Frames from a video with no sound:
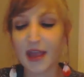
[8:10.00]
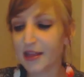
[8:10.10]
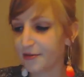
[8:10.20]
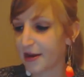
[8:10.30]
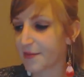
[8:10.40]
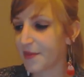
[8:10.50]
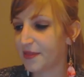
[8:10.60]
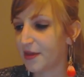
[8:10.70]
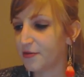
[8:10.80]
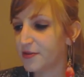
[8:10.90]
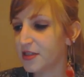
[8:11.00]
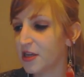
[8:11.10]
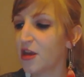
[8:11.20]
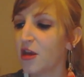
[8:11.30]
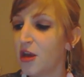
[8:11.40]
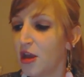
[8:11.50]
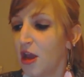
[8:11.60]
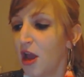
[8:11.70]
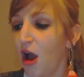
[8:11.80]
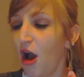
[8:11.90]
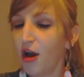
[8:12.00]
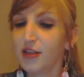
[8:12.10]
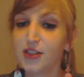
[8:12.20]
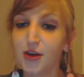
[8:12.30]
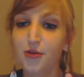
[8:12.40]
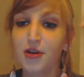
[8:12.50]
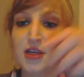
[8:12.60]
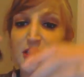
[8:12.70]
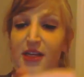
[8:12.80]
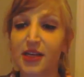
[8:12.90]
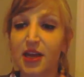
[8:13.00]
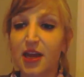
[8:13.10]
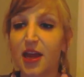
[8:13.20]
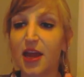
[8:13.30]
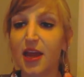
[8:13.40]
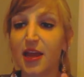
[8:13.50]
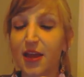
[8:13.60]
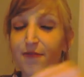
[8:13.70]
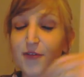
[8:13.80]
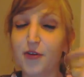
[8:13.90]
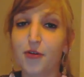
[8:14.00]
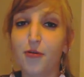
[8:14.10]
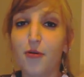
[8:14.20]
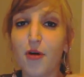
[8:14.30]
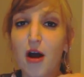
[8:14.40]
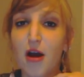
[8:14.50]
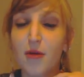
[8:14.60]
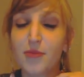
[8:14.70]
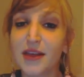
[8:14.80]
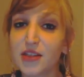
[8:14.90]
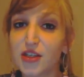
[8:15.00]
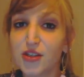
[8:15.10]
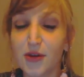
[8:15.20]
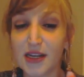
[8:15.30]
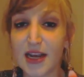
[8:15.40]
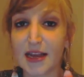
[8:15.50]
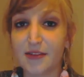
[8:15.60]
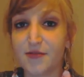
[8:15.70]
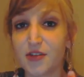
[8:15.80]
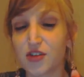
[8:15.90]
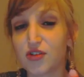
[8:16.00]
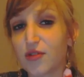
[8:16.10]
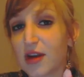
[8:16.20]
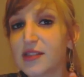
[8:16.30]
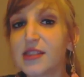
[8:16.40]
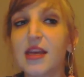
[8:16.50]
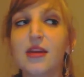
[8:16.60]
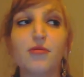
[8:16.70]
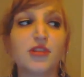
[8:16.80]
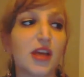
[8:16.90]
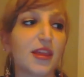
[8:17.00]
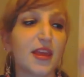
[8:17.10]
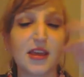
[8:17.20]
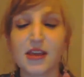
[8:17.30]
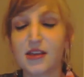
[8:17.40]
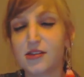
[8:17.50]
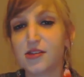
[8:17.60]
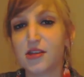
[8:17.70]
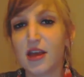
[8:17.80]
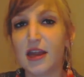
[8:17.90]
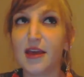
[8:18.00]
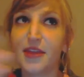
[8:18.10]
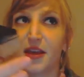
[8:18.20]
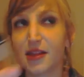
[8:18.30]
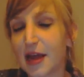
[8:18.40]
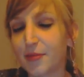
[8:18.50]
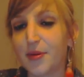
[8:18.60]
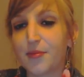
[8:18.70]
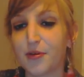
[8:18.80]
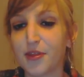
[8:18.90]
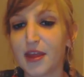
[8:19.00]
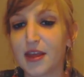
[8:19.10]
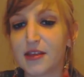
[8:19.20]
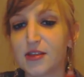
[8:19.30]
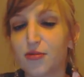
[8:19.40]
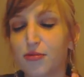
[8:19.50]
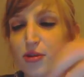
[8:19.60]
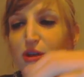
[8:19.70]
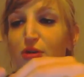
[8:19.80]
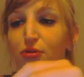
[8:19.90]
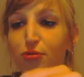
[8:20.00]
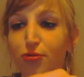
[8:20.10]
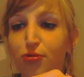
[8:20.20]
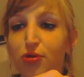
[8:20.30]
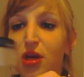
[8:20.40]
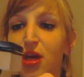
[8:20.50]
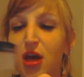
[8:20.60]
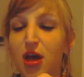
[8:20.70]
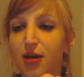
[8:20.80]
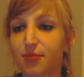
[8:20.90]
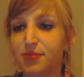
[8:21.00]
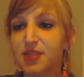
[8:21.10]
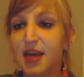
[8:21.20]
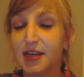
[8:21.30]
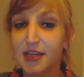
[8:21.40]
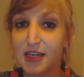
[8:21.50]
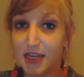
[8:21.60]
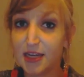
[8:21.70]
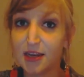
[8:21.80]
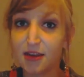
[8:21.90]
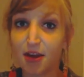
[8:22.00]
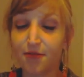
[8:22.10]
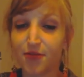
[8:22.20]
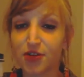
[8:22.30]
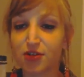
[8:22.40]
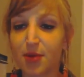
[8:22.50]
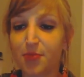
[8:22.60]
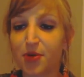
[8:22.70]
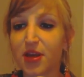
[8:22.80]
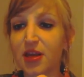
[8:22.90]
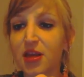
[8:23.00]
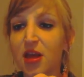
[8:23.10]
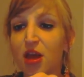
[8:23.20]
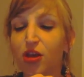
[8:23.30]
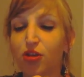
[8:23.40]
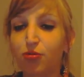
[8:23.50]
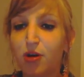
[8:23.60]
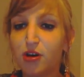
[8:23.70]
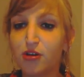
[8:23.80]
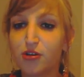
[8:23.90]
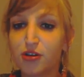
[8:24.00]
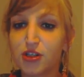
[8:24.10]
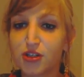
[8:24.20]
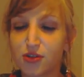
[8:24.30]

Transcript: Highly recommend those. Also, you need if you like to do any kind of distressing, which I think is, and I think a lot of people think is a really cool technique for scrapbooking, you want a good